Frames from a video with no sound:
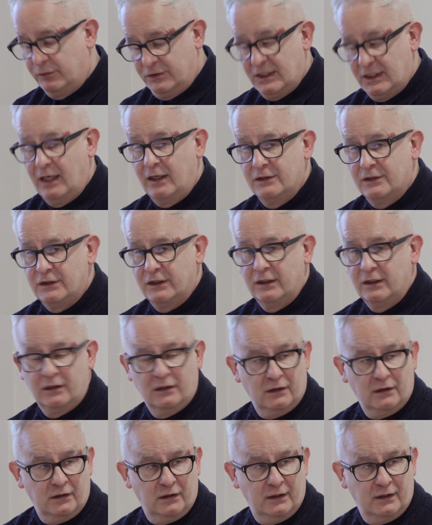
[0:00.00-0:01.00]
challenging
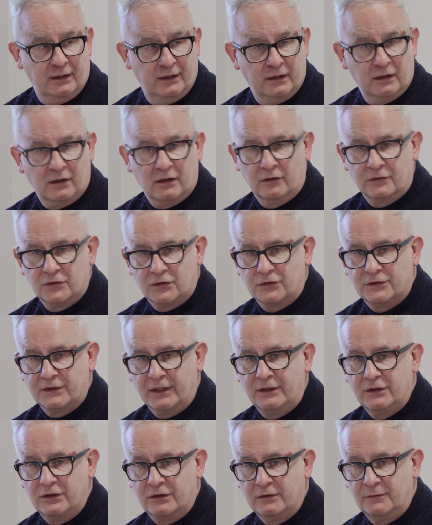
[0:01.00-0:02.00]
in a
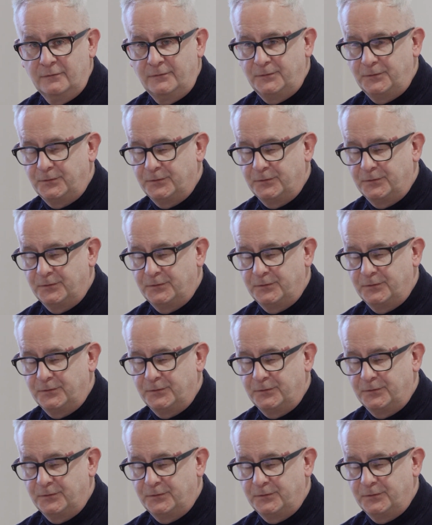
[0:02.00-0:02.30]
consultation